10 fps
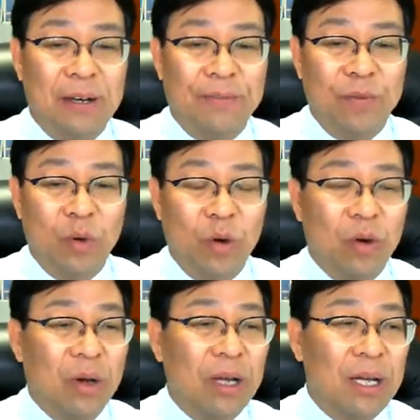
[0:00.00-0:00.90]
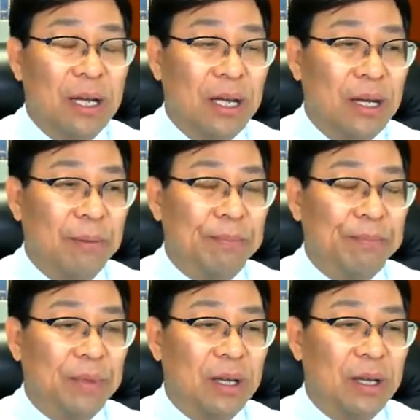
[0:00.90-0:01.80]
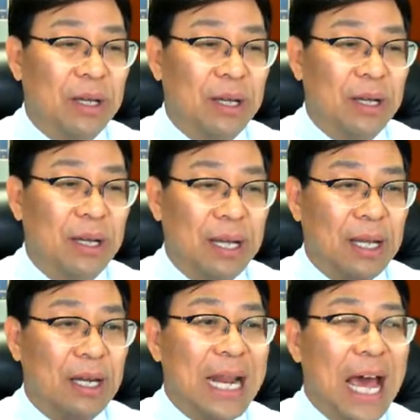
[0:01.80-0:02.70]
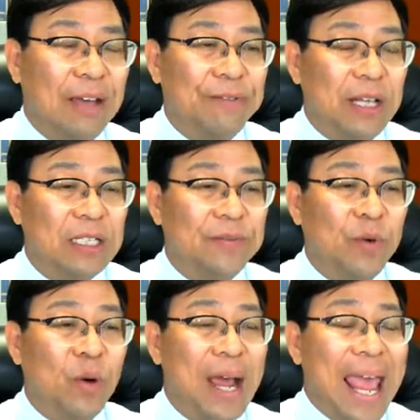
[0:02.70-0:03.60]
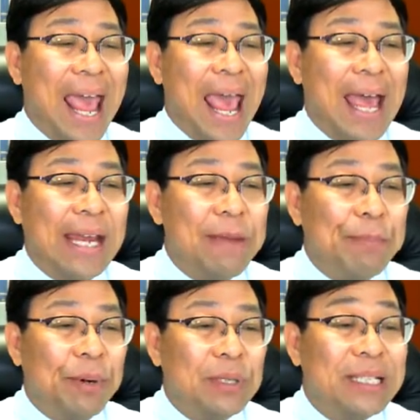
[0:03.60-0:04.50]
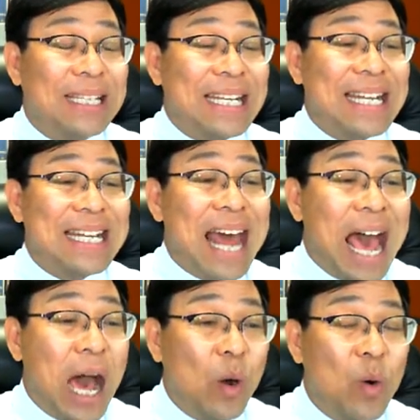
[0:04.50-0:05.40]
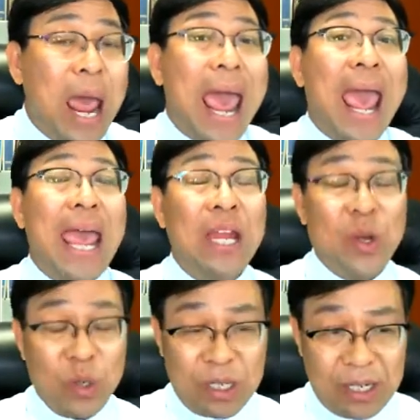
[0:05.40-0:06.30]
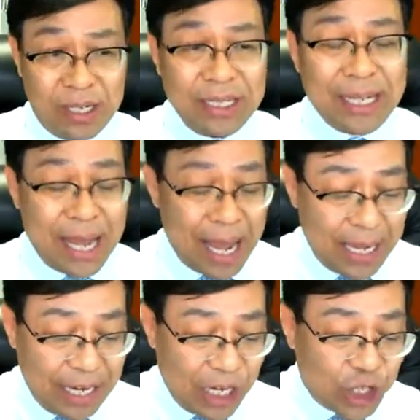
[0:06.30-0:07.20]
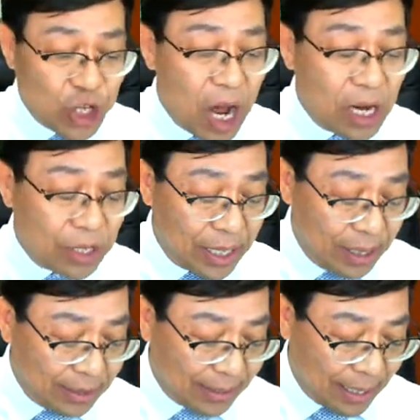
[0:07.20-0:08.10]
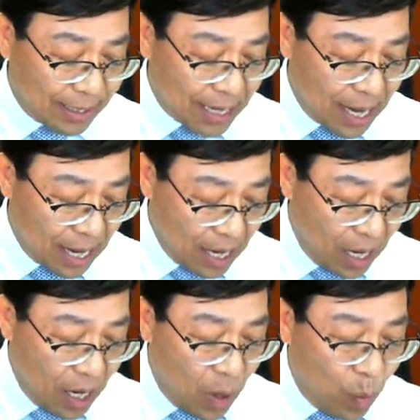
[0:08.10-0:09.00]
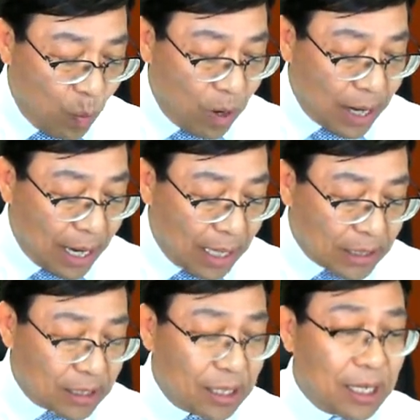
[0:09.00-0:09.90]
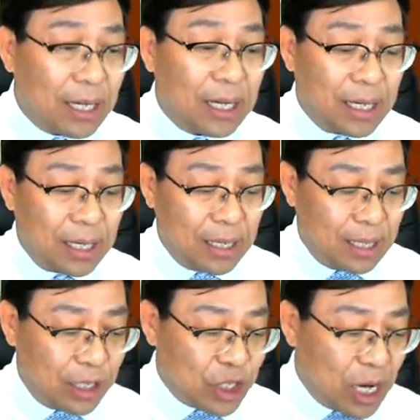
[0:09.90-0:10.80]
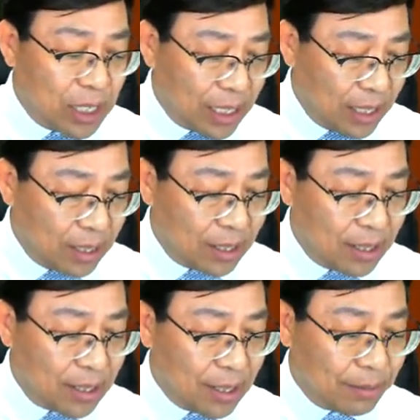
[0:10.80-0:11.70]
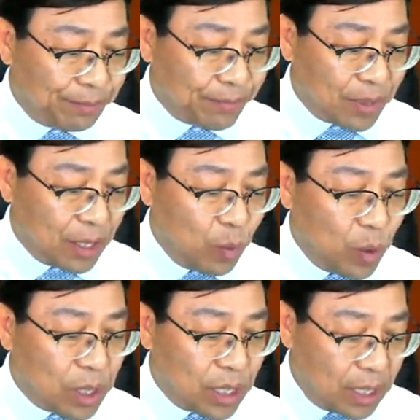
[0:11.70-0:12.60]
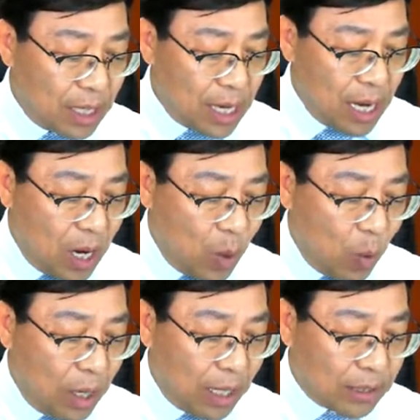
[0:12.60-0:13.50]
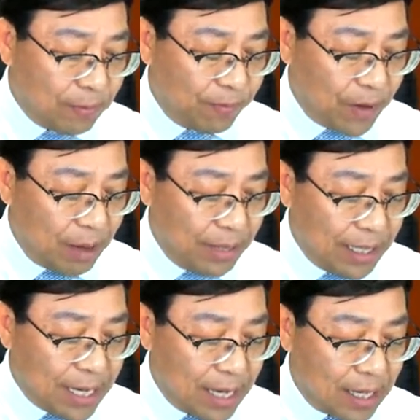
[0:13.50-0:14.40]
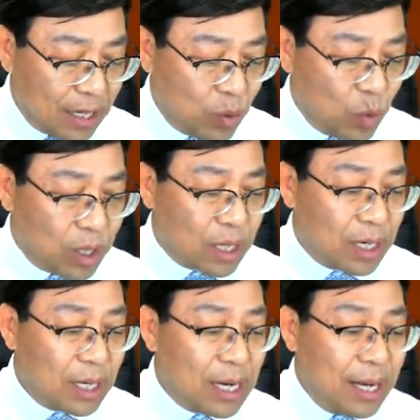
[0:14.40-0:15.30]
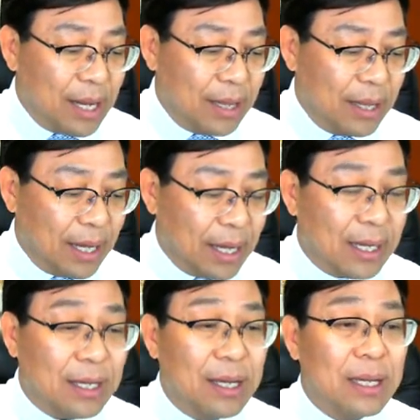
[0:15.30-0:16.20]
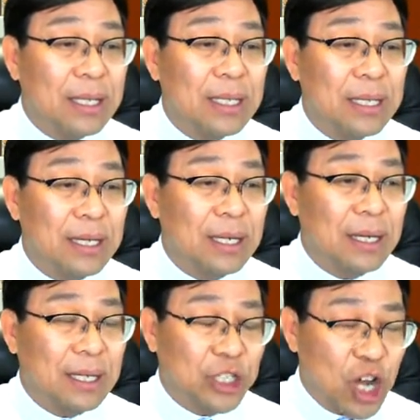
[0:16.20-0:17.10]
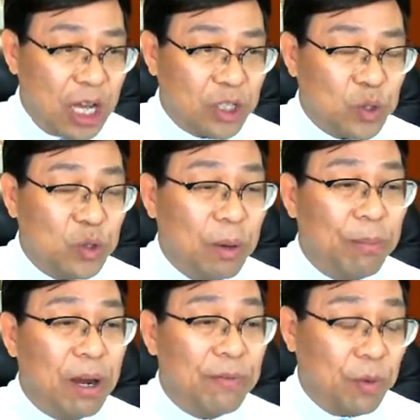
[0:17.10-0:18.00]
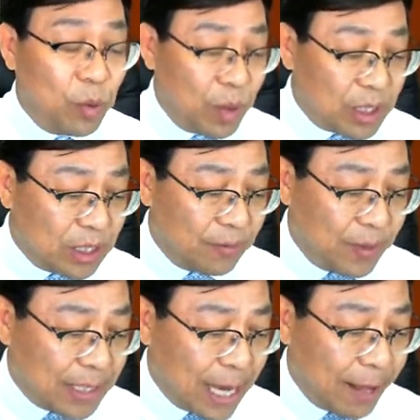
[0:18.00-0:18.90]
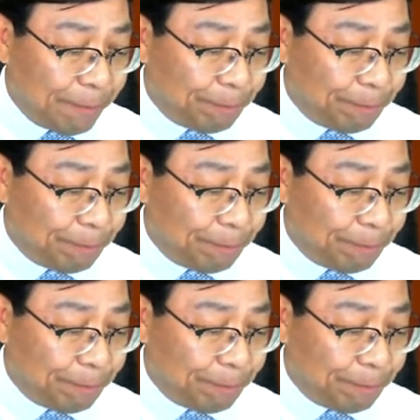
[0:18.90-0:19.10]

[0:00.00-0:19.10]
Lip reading: for like a live is for any person now in New Zealand, any child care center, work as a child care worker or like some family daycare worker, they can chance to apply for residence visa.